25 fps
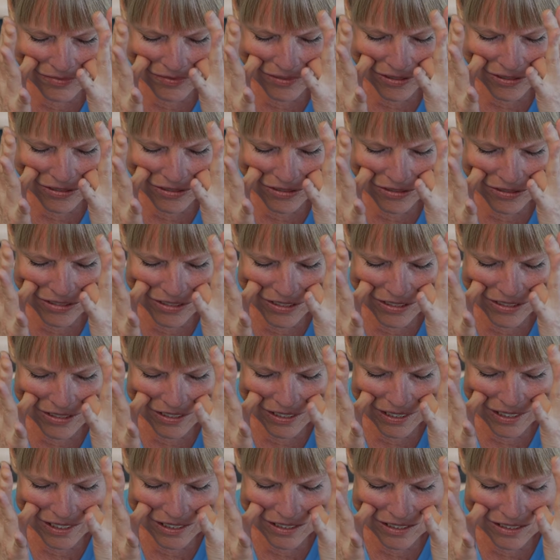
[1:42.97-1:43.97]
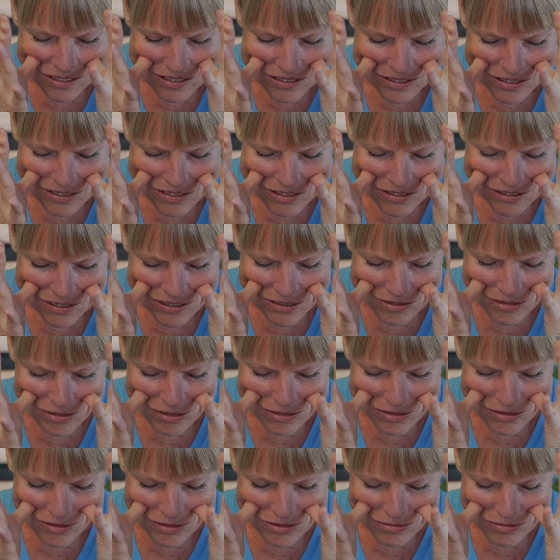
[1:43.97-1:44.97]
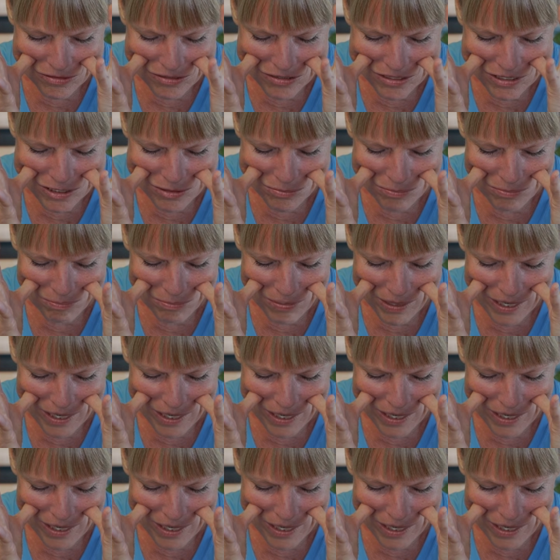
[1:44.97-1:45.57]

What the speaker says: So just nice and slow, go through this